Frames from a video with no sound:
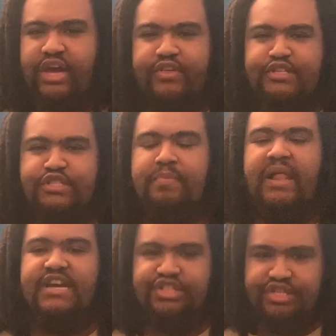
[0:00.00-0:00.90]
out there
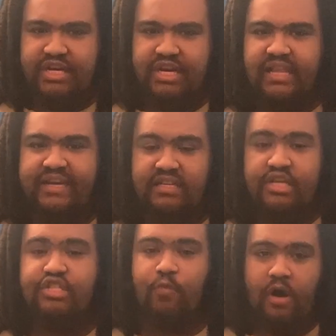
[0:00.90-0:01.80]
splashing in it like
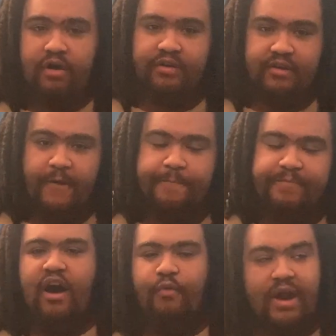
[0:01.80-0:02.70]
dishwater,
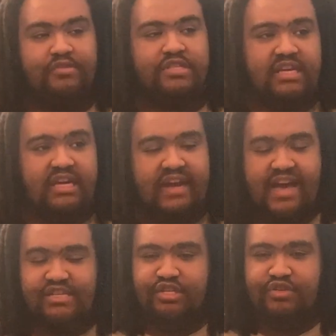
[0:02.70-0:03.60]
When I was a kid, I
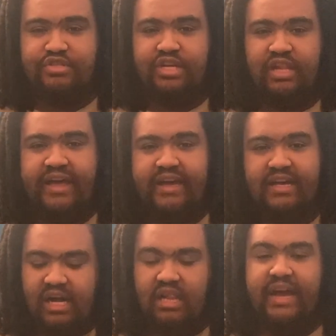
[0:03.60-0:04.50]
actually used to
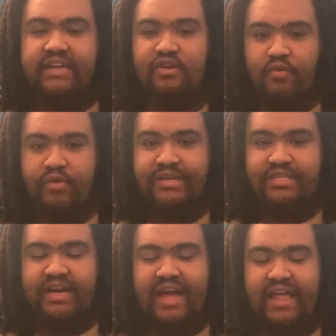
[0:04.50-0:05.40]
like collect coins.
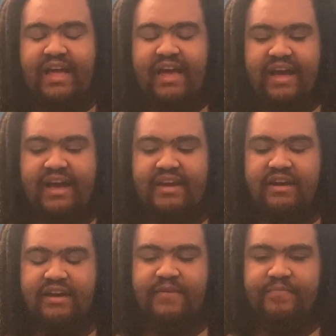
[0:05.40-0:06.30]
Like
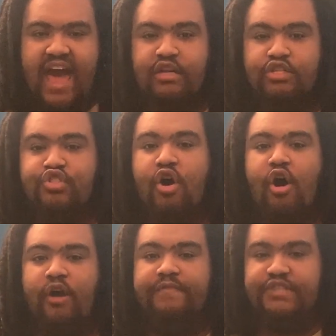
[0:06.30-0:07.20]
I had a
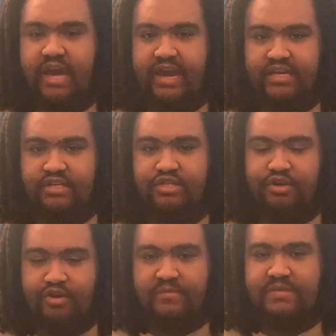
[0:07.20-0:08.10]
jar of change. You
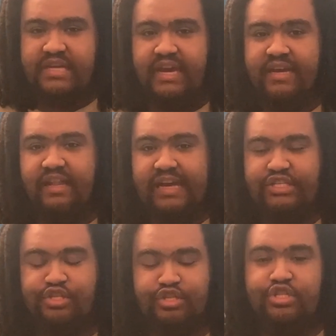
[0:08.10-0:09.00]
know what I'm saying? Like
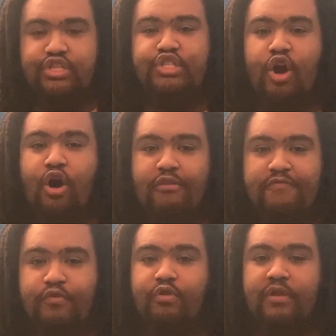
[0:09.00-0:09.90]
just a jar
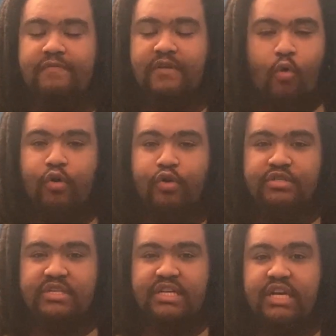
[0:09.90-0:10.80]
full of
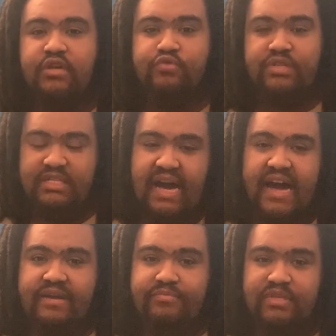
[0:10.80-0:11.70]
quarters and nickels and
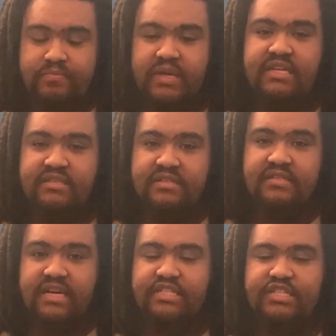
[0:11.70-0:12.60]
dimes and pennies and
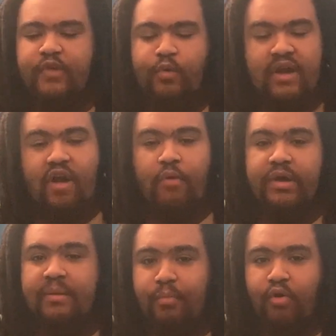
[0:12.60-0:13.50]
such. Whenever I would
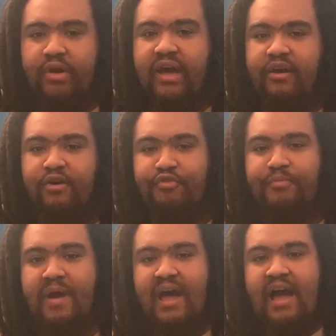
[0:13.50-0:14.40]
get bored at
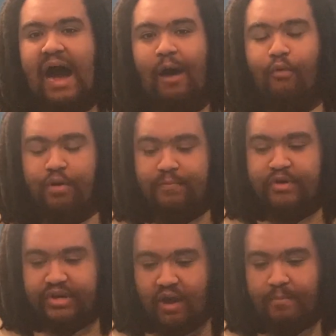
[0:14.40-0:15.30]
home, I
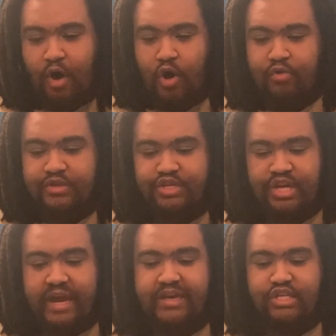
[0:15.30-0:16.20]
would dump all the
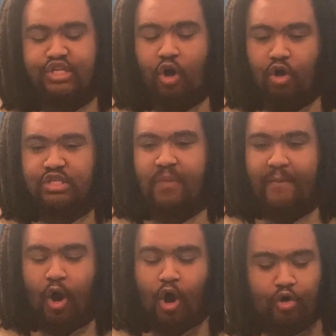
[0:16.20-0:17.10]
change onto
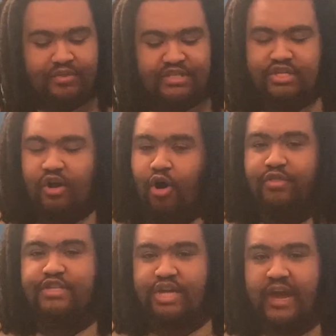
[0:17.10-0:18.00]
all
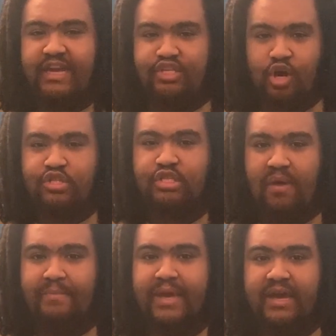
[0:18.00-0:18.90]
the change onto
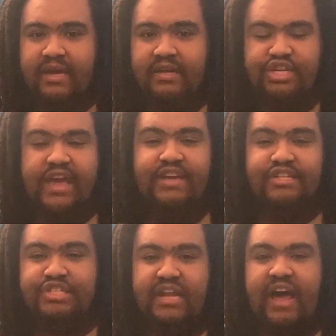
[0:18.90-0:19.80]
my bed.
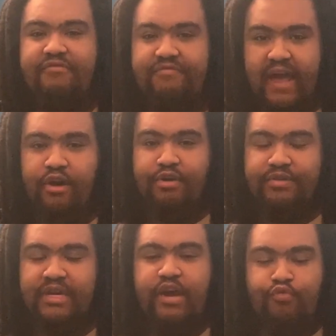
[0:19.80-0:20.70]
Change that I
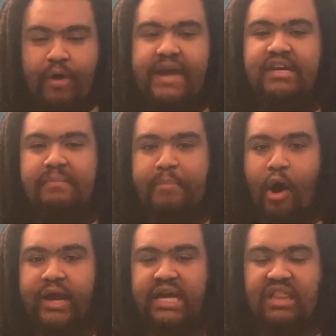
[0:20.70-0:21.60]
found in random
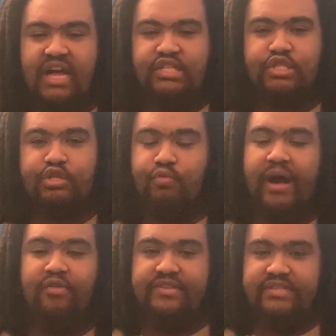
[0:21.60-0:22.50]
parking lots
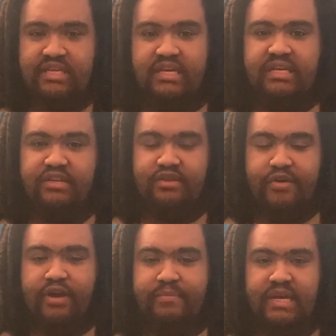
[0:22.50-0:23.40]
throughout the city. You
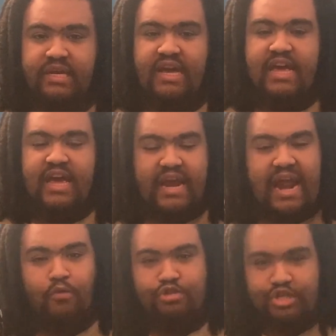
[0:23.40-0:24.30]
know what I mean? And
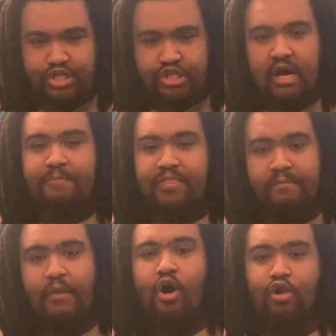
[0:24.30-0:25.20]
I would just dump
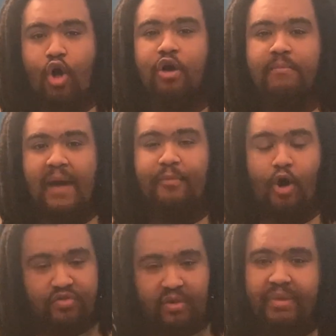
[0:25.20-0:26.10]
them all
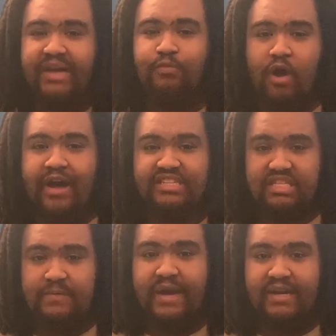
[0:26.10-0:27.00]
on the bed where I
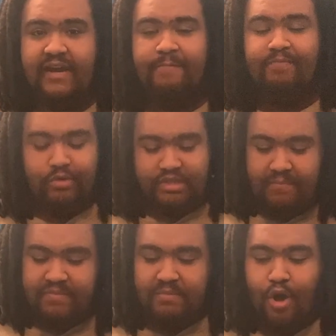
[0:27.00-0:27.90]
sleep at night. I would
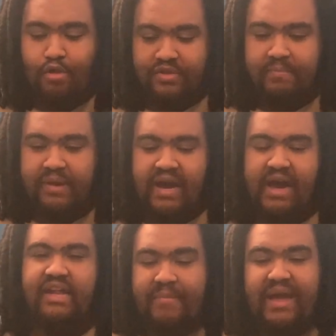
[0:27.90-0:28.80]
dump them all on the
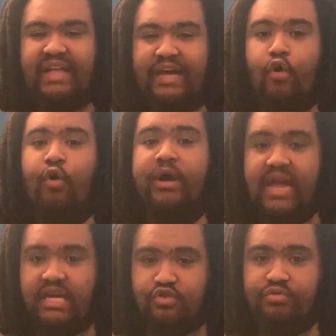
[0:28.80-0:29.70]
bed and make like coin
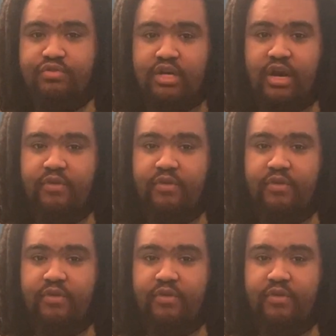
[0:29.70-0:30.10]
angels,